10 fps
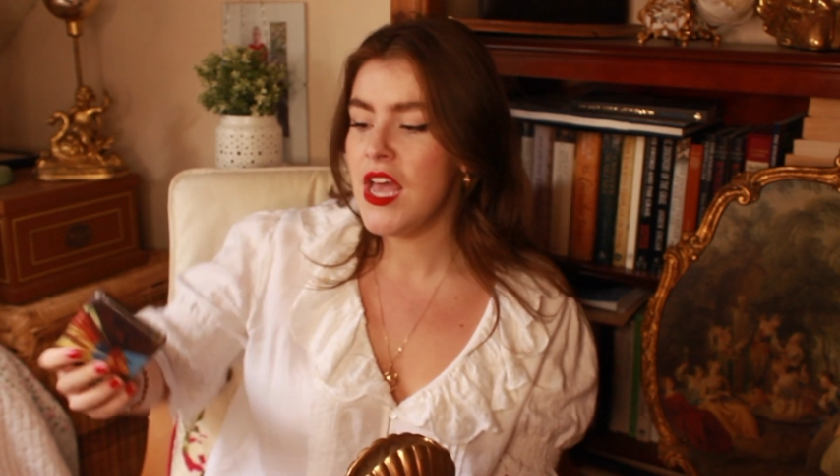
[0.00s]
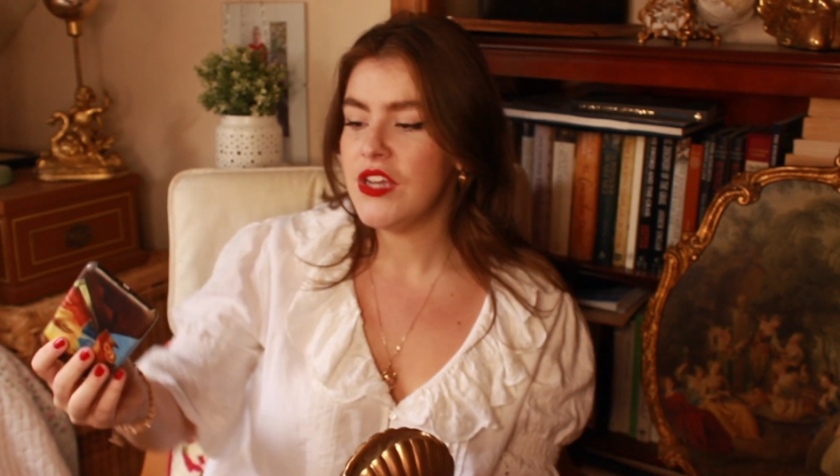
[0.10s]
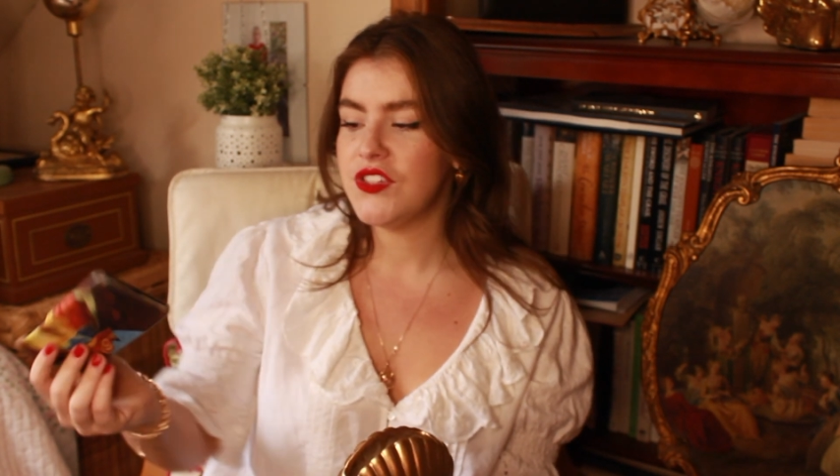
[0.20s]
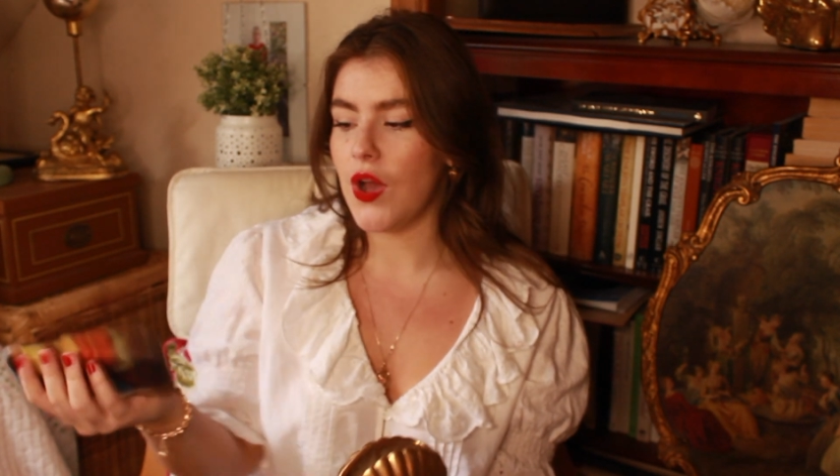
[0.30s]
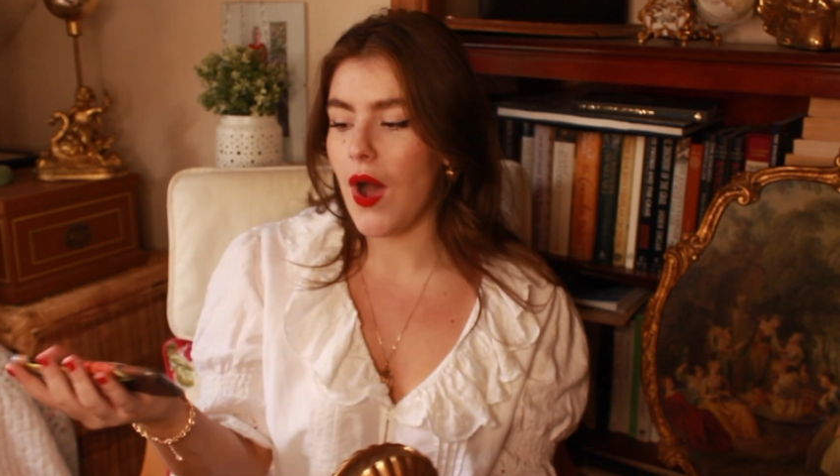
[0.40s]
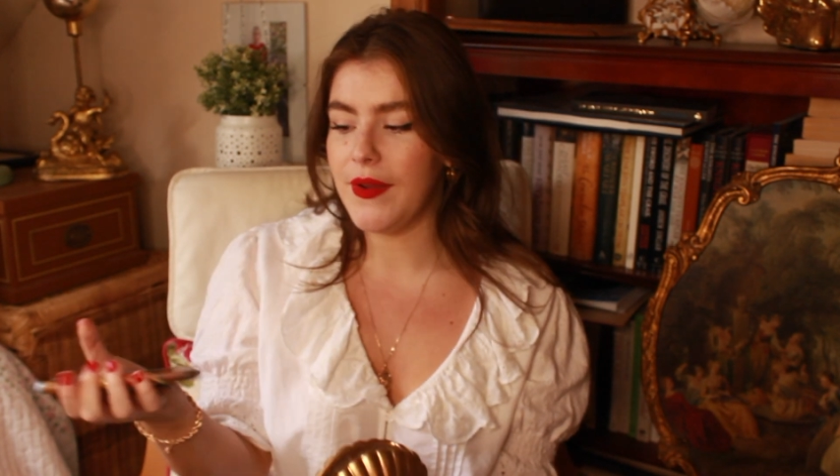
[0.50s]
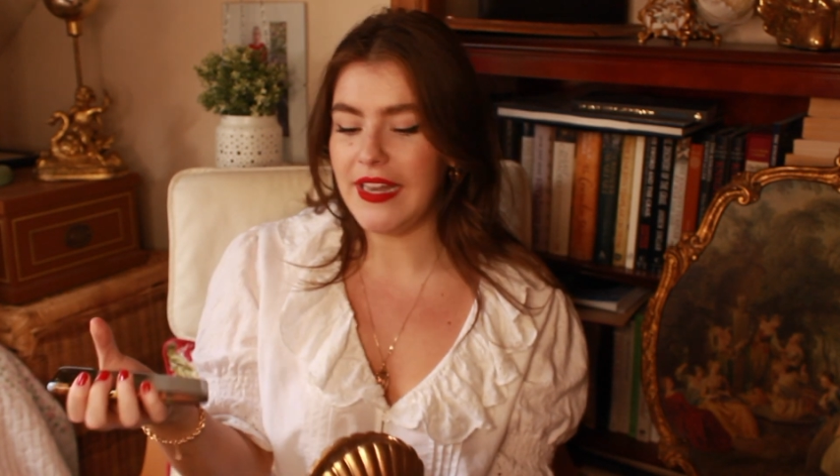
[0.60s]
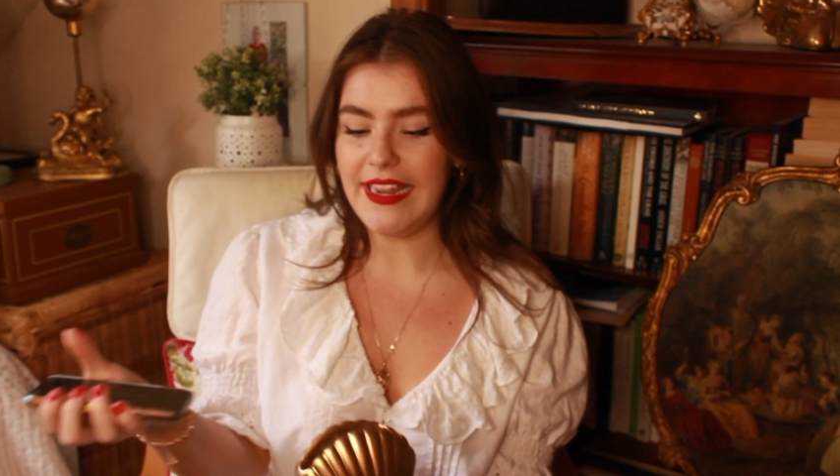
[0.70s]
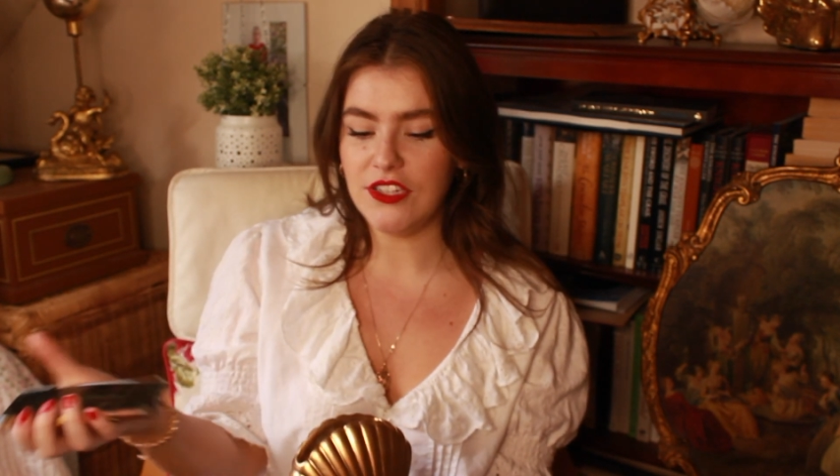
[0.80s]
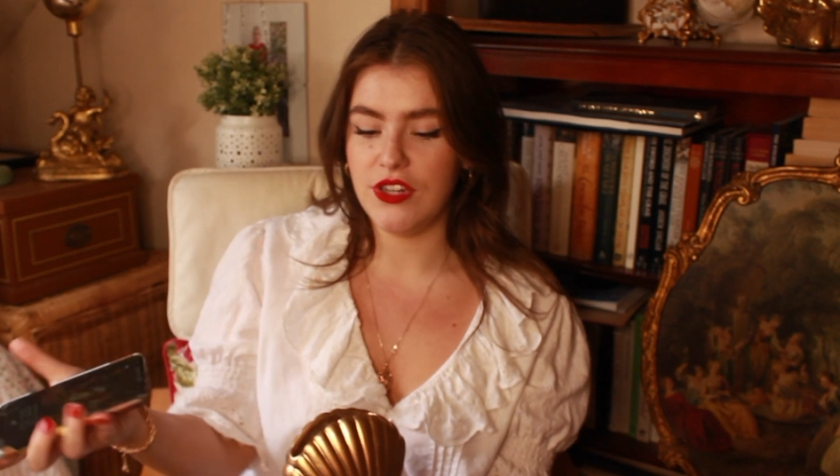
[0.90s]
So I would
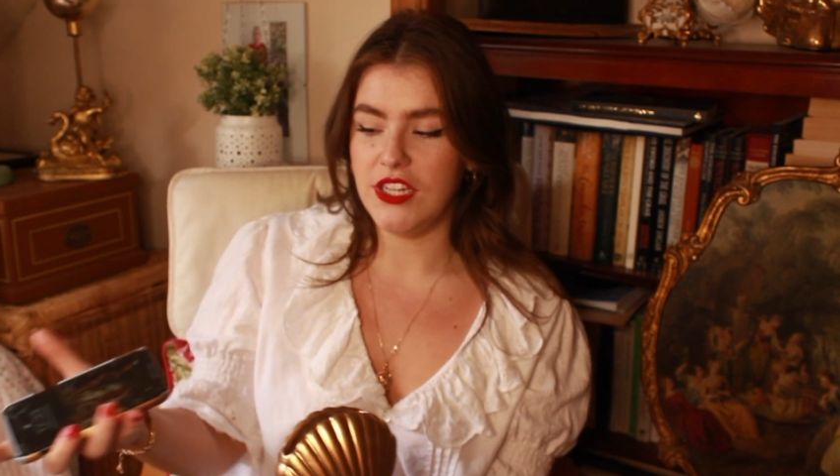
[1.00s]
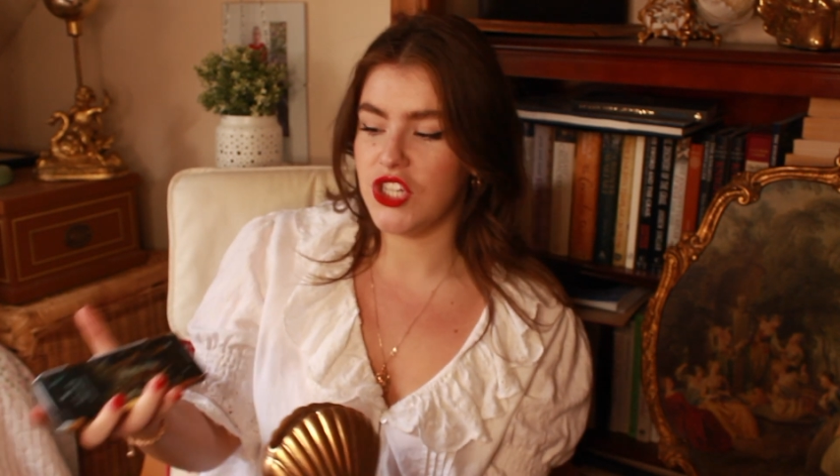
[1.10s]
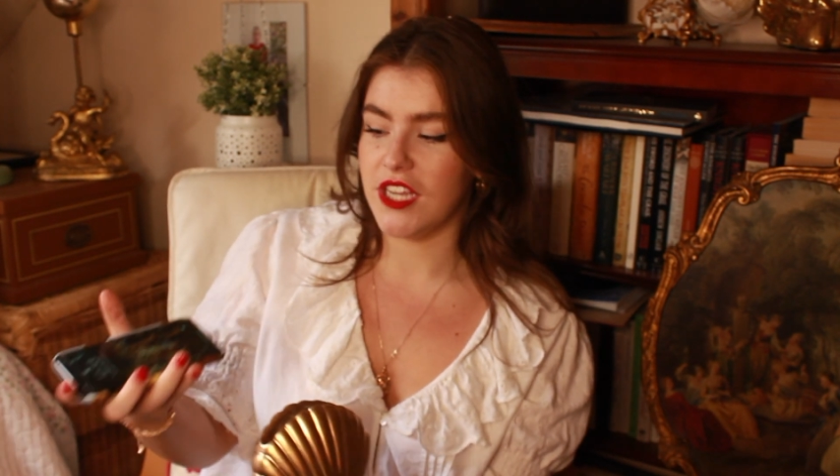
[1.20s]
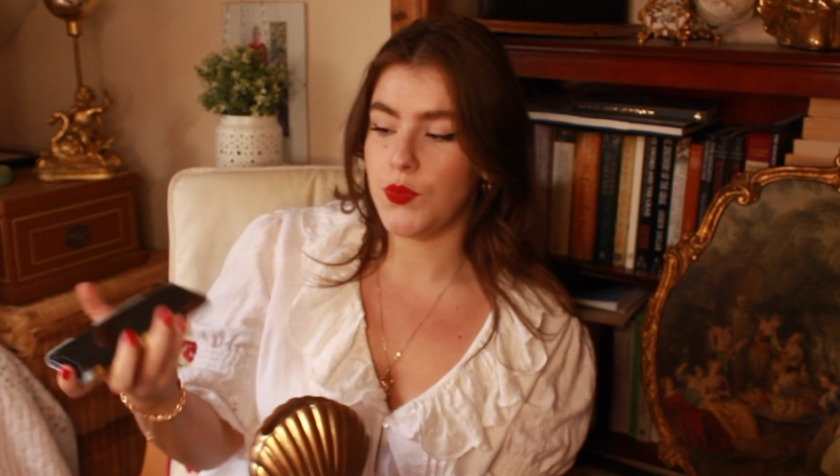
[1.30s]
literally just,